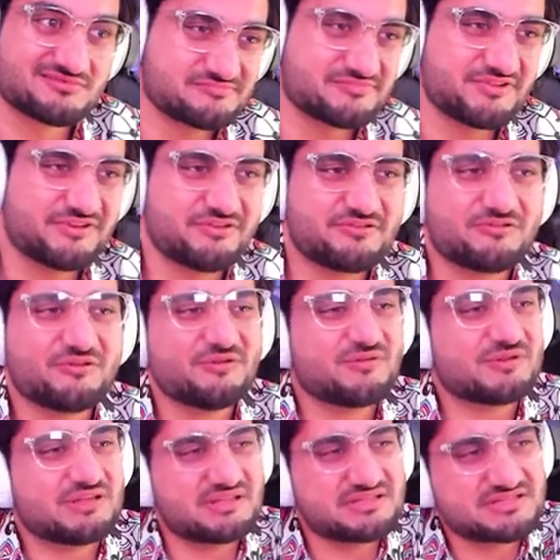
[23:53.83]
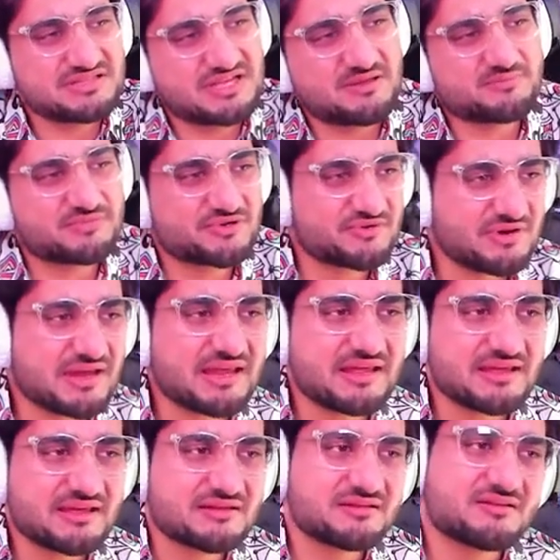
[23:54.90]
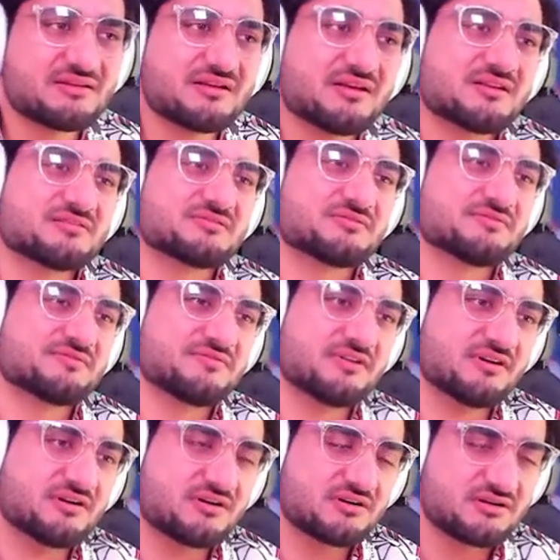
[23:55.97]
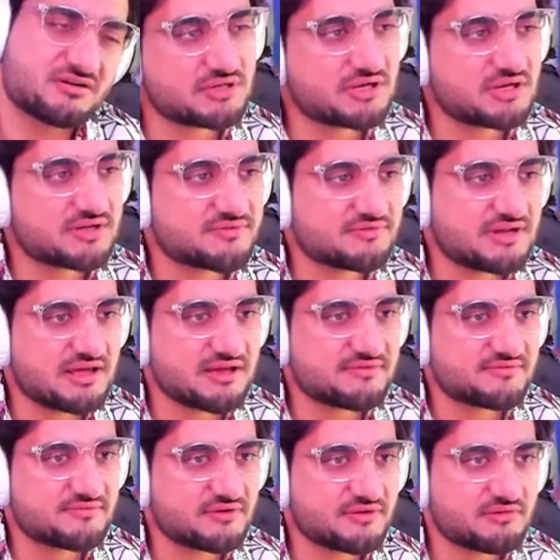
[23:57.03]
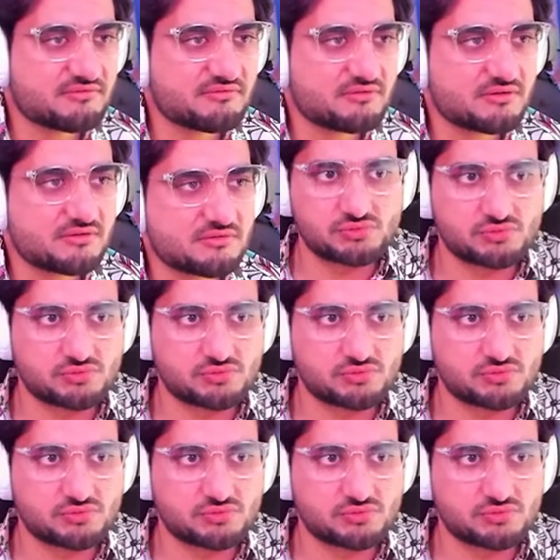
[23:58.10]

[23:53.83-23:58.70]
You're only in chapter 8. You're not too far. Not even halfway through.